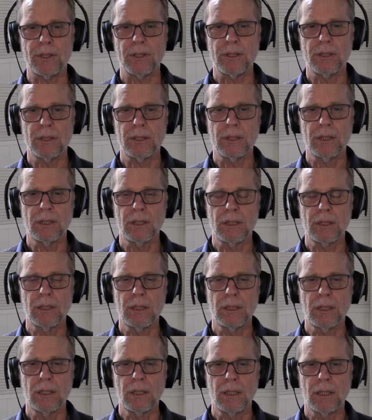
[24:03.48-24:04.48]
it
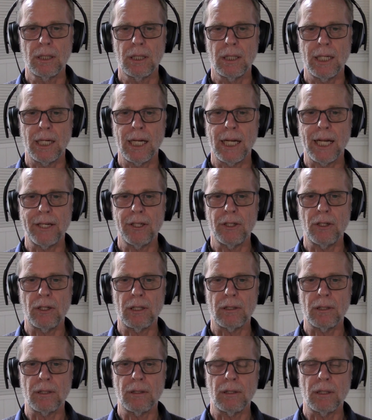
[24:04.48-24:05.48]
and
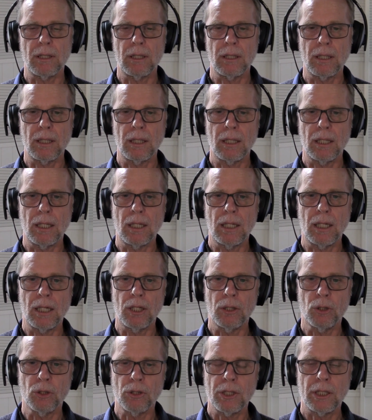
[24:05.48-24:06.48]
not
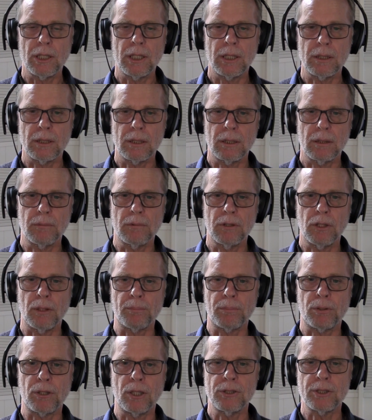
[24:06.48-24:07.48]
look at it,
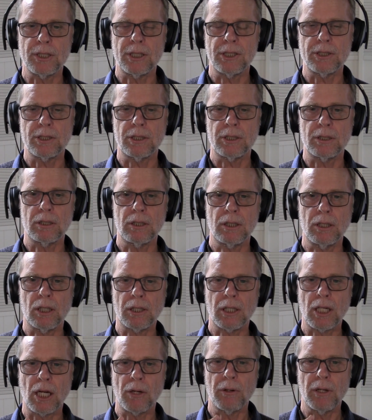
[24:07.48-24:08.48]
not process it,
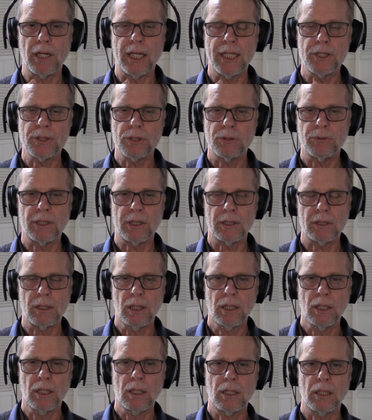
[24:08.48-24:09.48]
not go into it,
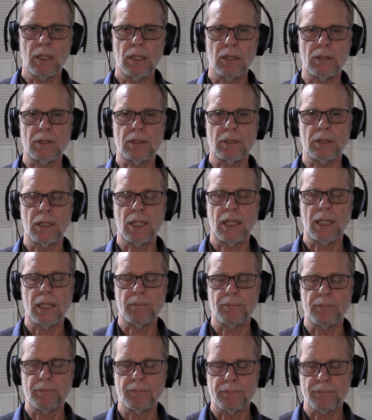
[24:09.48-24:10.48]
not
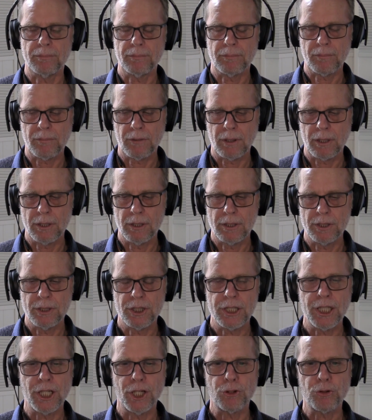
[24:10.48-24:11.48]

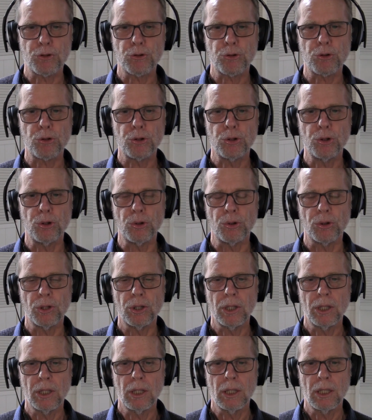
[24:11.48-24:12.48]
see it through
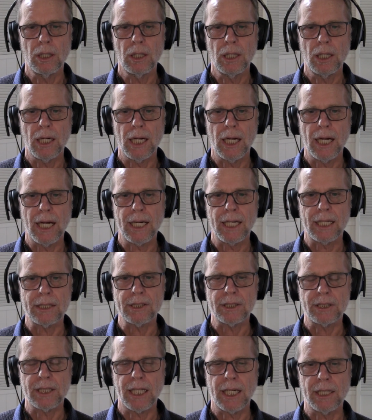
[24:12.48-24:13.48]
and
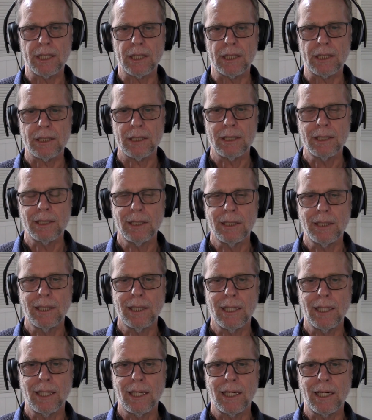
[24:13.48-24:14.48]
understand it,
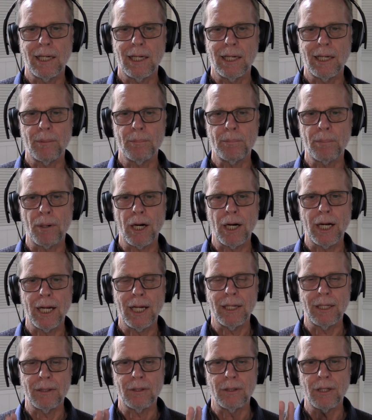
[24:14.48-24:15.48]

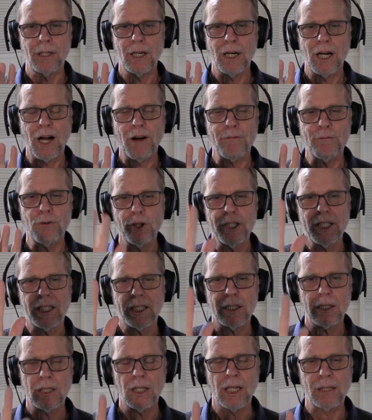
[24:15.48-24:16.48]
by
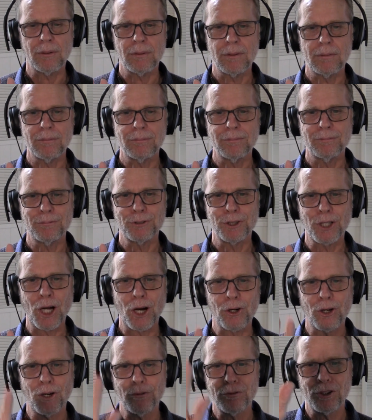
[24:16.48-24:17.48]
avoiding it, like
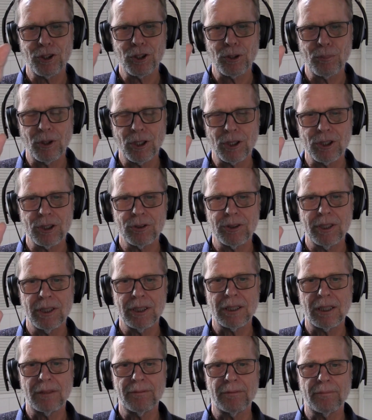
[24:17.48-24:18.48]
going off into the
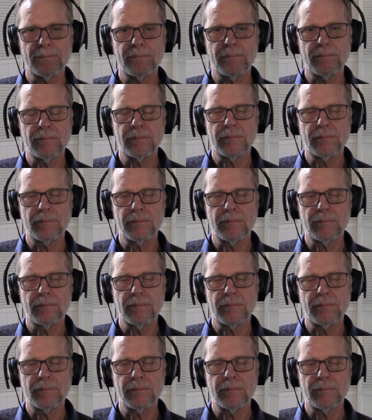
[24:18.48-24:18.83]
monasteries and